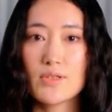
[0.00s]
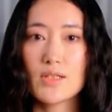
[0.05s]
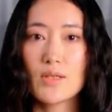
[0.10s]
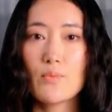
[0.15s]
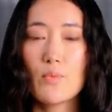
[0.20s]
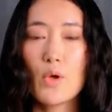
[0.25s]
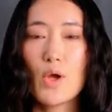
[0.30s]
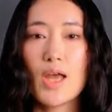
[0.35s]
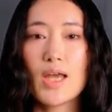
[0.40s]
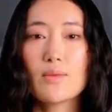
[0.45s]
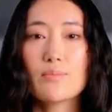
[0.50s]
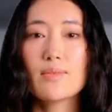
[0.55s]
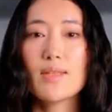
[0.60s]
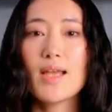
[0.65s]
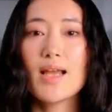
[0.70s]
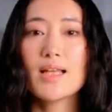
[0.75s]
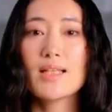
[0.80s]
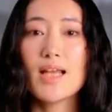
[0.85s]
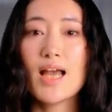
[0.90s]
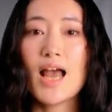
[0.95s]
the
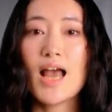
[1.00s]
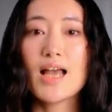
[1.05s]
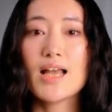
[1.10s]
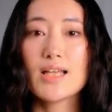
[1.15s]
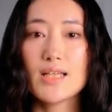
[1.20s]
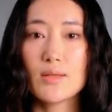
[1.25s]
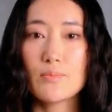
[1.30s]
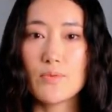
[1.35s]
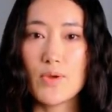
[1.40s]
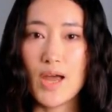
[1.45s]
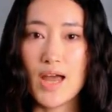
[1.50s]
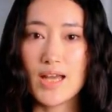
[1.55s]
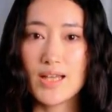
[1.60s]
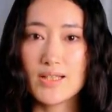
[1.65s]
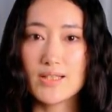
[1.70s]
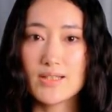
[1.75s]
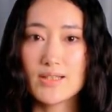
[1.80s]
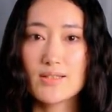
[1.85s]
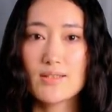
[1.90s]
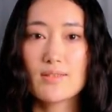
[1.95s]
warmth and the higher the
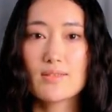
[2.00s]
price.